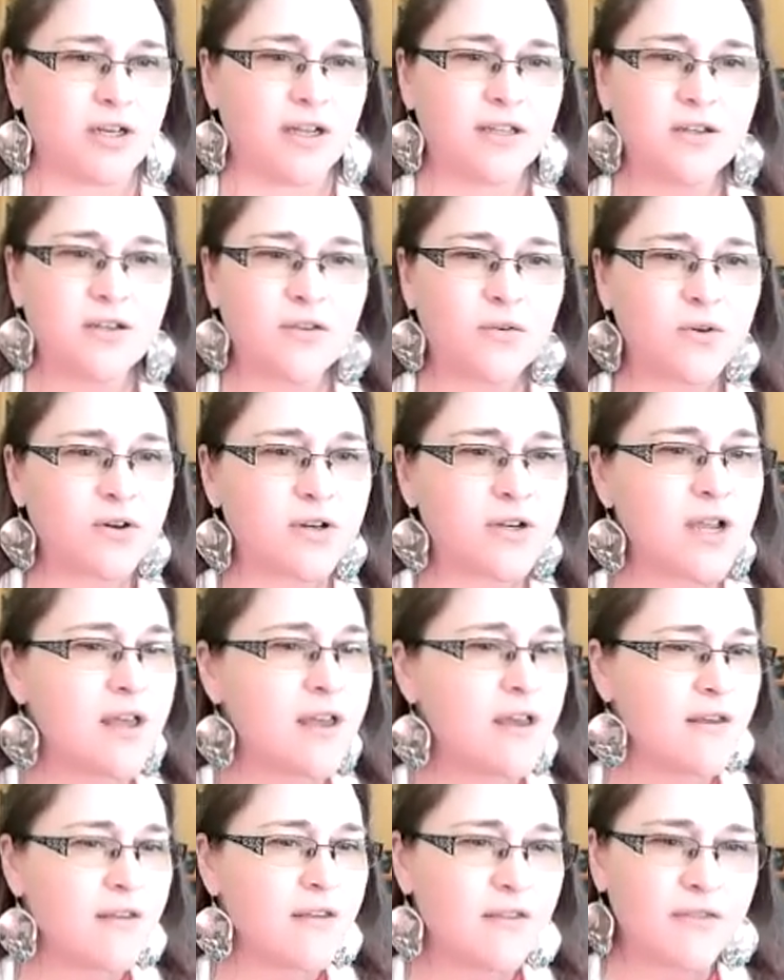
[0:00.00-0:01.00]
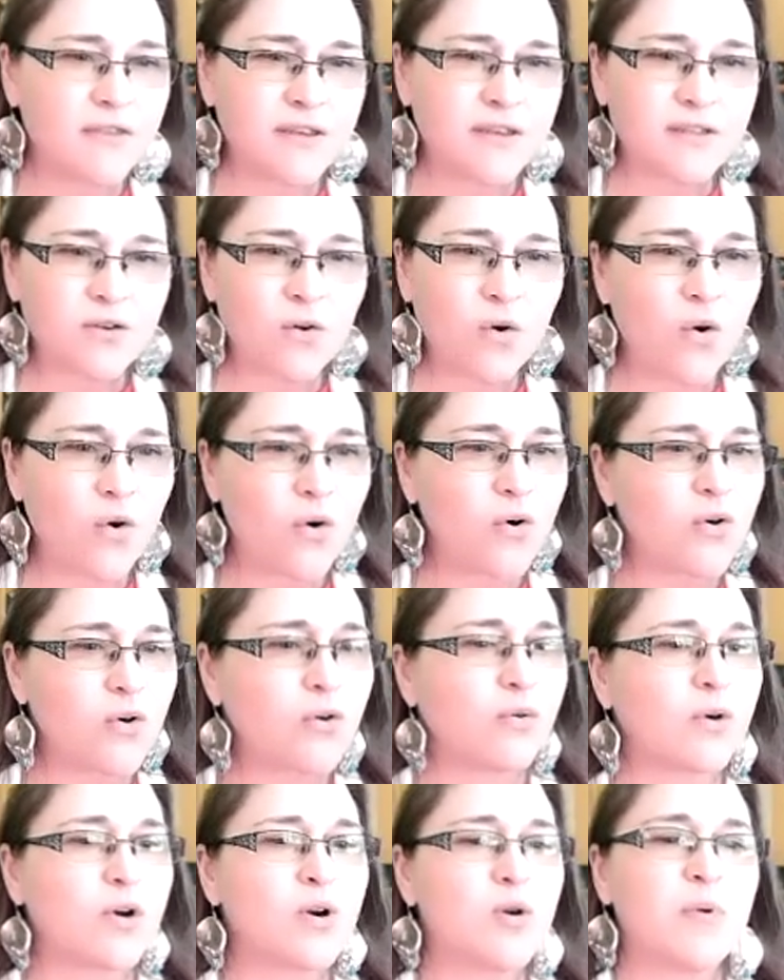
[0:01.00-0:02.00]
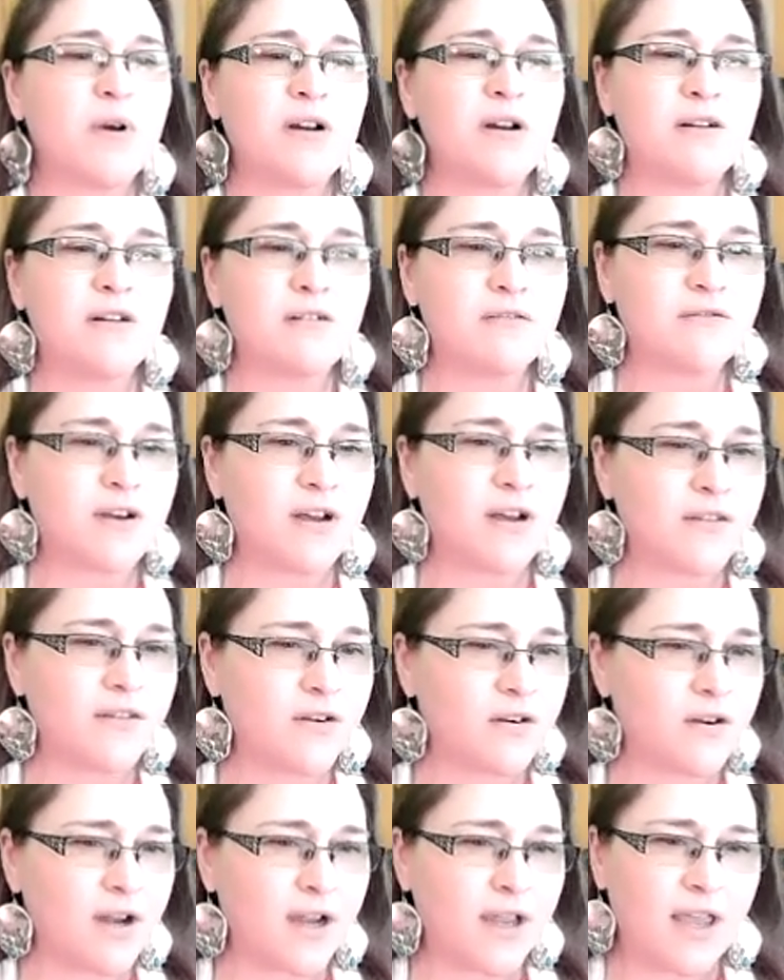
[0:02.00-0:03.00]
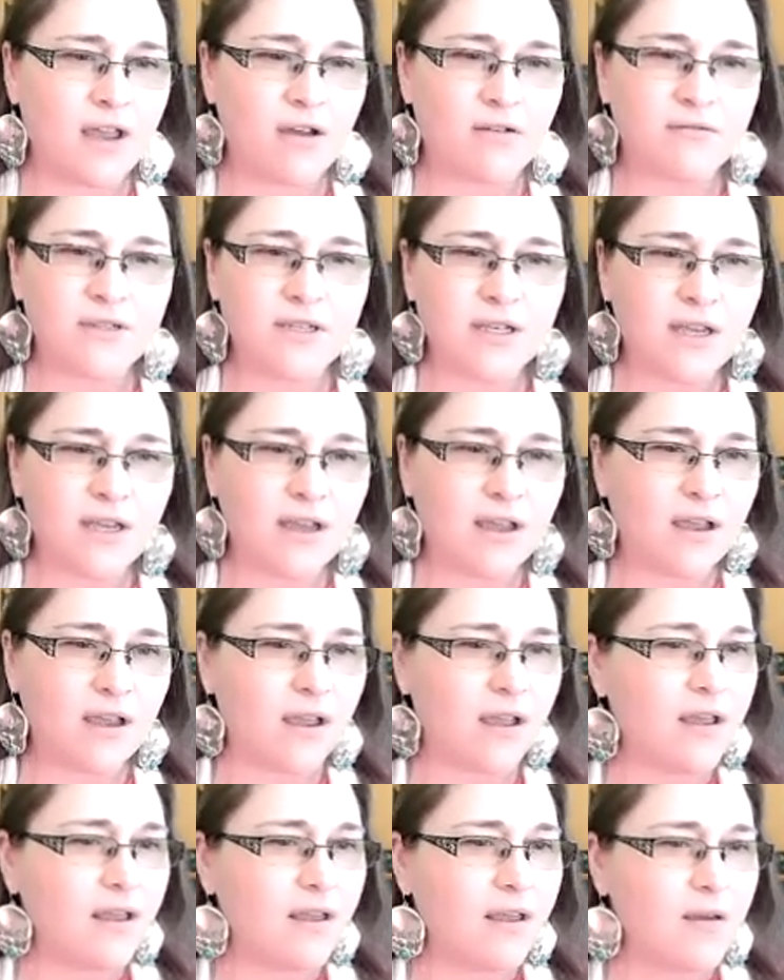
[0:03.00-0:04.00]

And so there were this whole group of other accounting